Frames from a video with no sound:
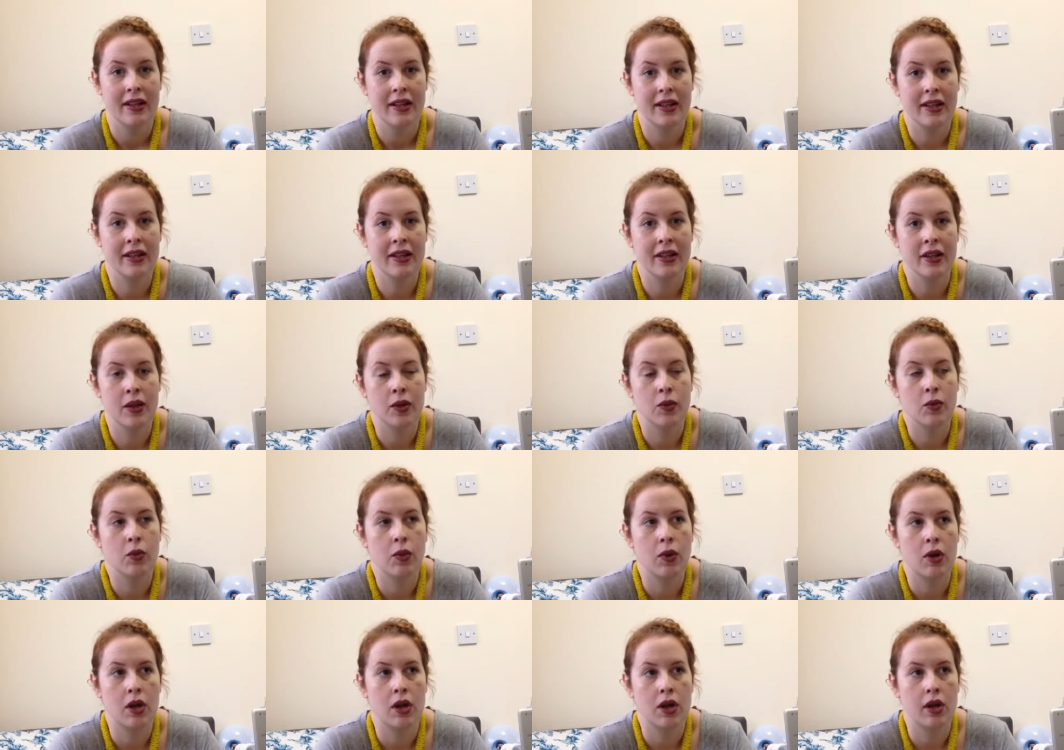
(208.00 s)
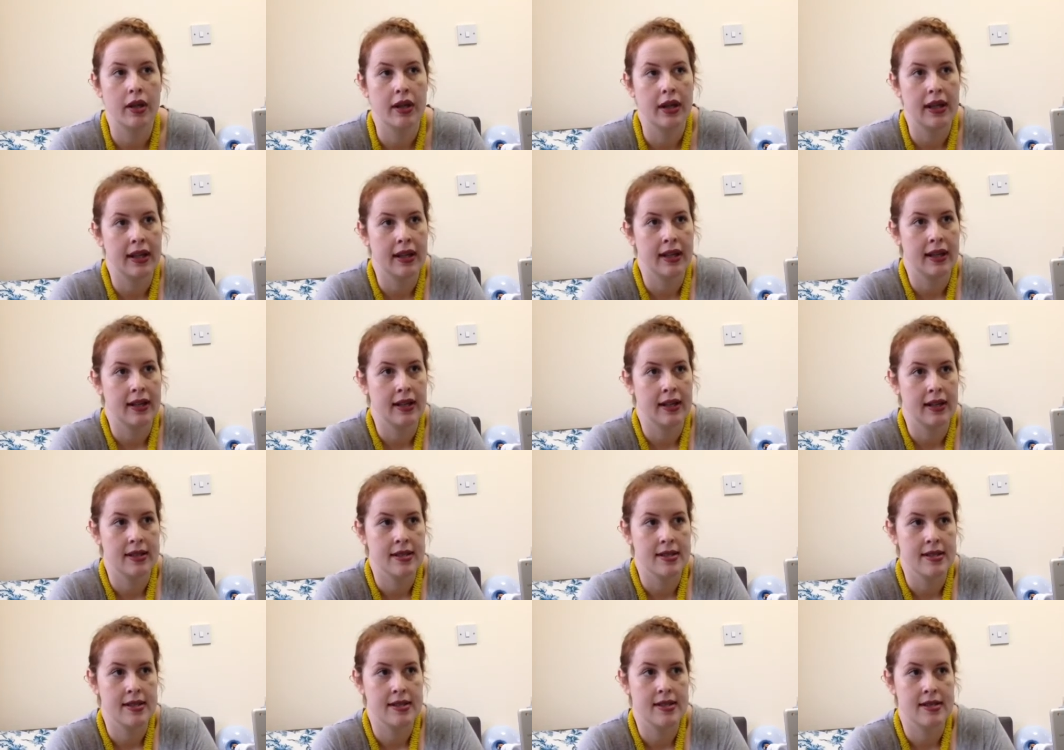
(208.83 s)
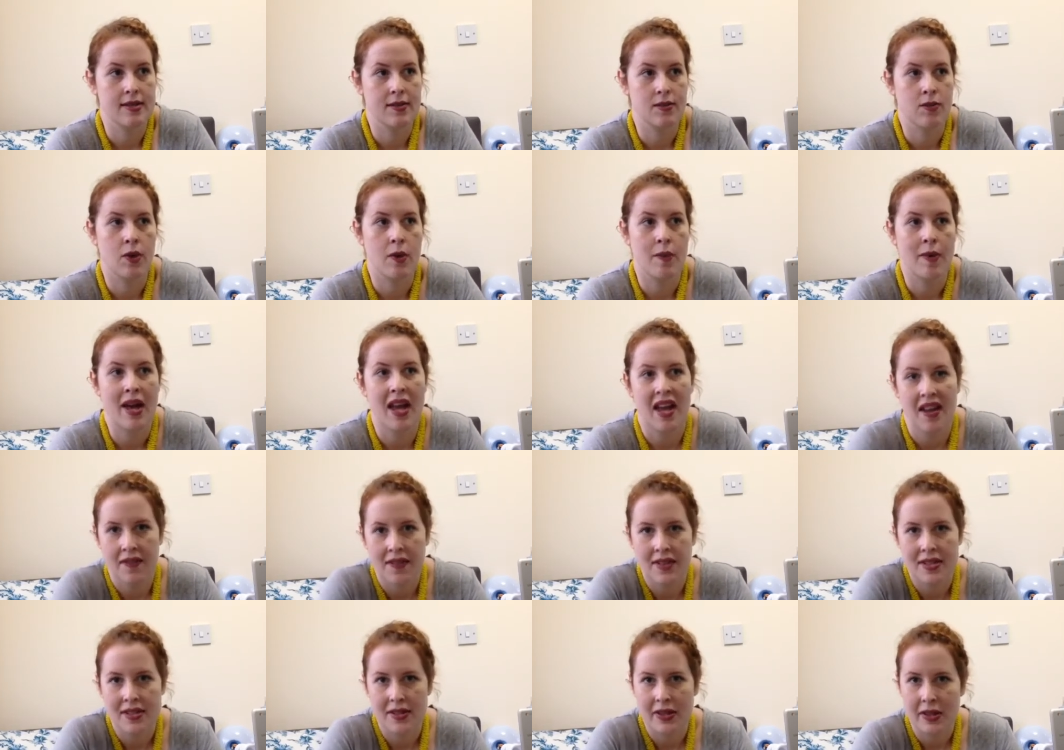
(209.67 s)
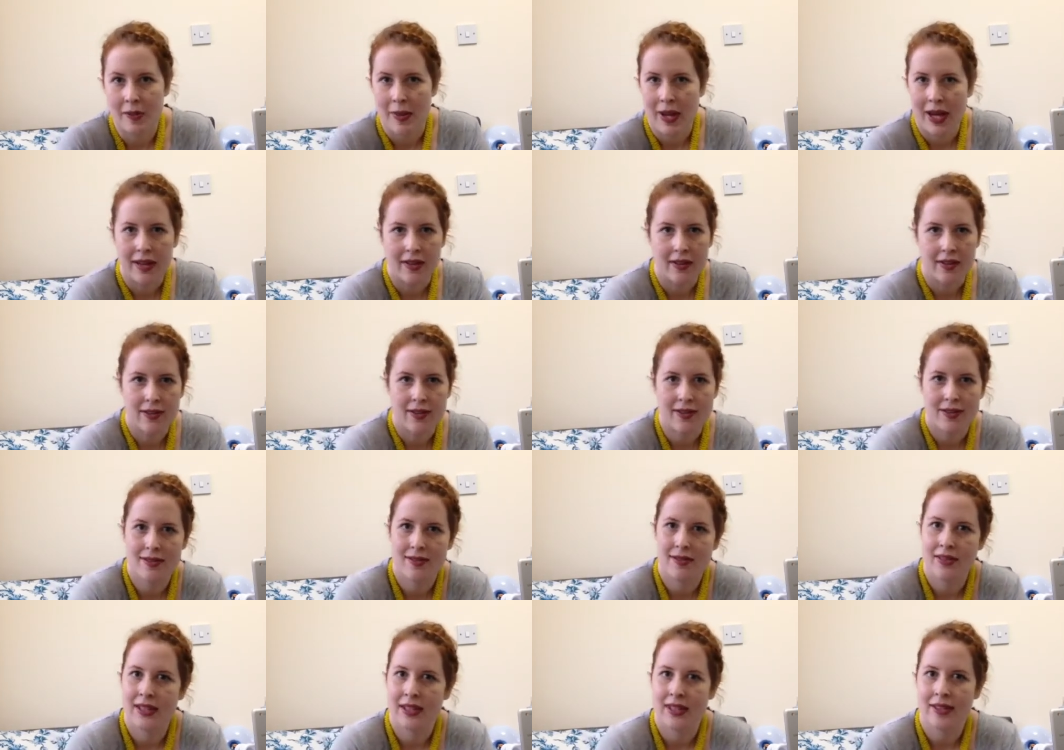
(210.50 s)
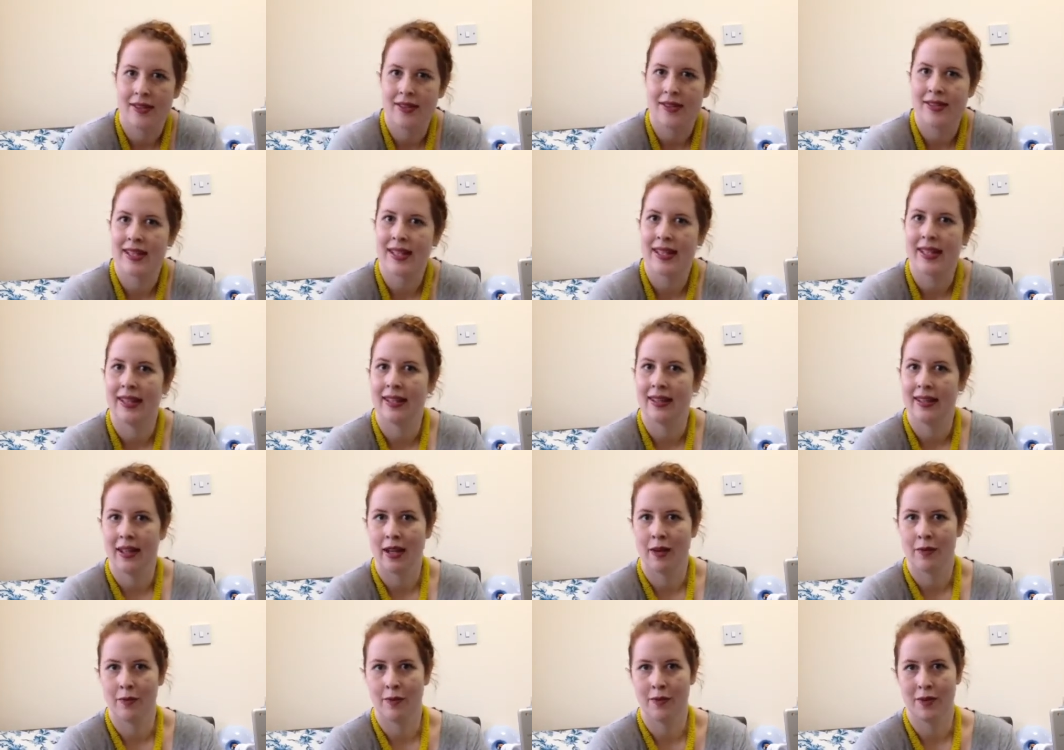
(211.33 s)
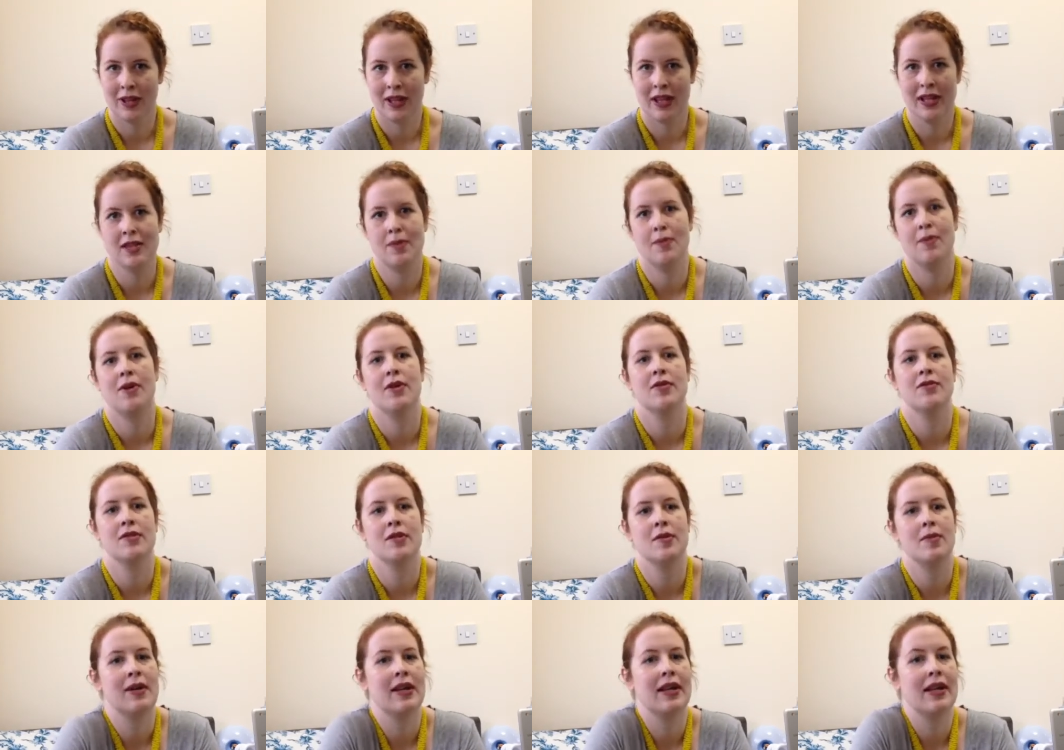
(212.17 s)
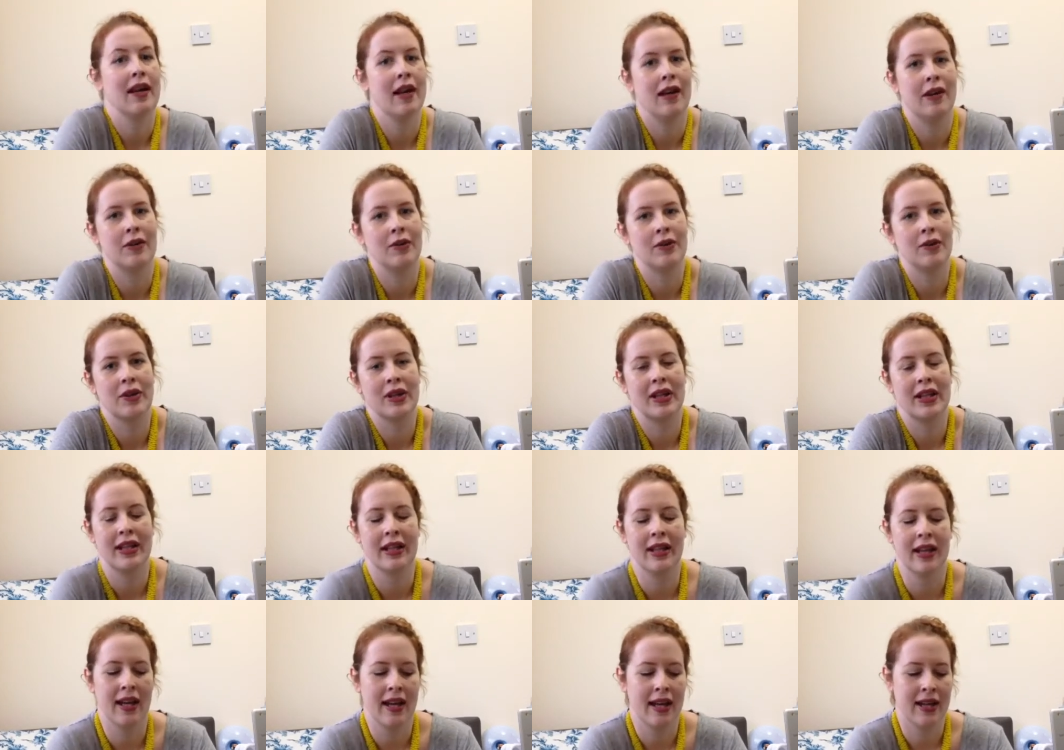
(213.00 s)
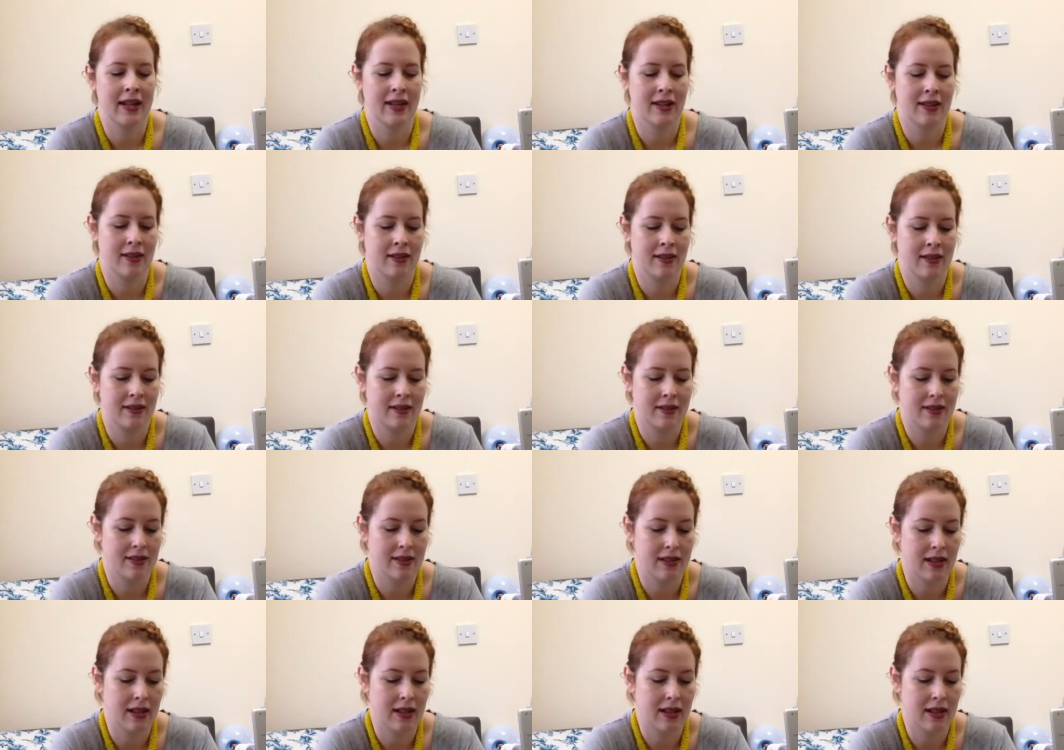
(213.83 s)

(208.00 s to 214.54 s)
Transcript: you know, what is, what behaviours are about, you know, seeking comfort as opposed to being hungry and,